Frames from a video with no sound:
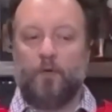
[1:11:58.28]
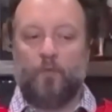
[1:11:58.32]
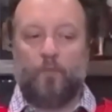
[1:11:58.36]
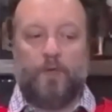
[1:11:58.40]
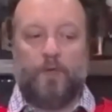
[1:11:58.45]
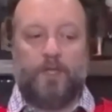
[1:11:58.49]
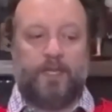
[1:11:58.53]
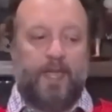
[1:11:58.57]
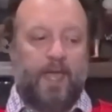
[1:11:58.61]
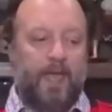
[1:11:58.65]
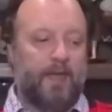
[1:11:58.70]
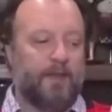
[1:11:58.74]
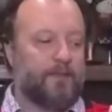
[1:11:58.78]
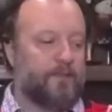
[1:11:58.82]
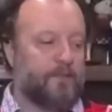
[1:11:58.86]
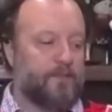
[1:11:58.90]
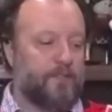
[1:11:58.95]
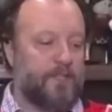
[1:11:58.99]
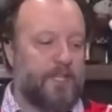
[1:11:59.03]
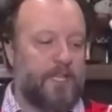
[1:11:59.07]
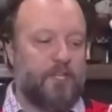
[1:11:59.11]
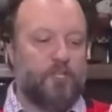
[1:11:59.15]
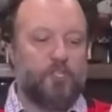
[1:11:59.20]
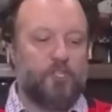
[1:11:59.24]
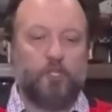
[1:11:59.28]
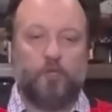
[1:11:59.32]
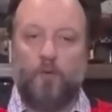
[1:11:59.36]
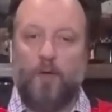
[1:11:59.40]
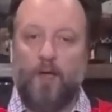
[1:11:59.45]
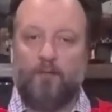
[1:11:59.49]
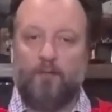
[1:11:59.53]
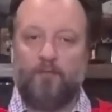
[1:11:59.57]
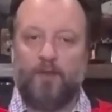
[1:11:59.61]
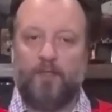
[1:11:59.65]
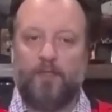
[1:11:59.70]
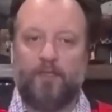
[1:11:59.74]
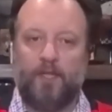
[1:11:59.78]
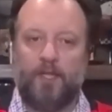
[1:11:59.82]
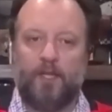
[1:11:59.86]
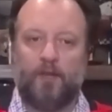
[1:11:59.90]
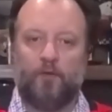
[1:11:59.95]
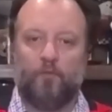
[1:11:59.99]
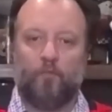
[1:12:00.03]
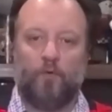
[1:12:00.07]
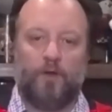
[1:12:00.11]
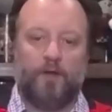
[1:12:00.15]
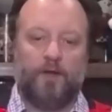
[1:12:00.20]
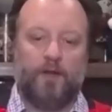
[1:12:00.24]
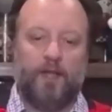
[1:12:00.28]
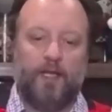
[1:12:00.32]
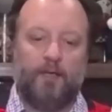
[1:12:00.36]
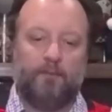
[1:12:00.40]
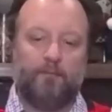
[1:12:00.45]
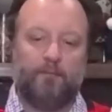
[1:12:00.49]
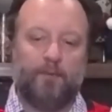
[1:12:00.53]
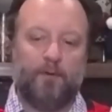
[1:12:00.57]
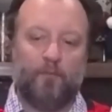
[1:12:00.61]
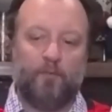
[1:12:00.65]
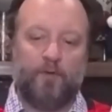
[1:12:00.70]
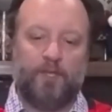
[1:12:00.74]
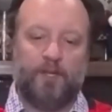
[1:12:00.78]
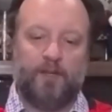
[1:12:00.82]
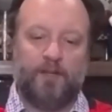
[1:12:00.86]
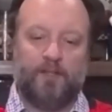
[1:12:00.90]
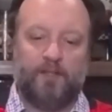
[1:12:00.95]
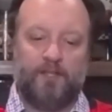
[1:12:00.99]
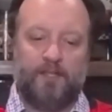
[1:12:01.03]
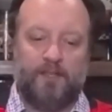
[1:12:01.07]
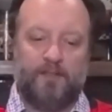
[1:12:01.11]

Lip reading: we can't teach you everything in one night, but we can at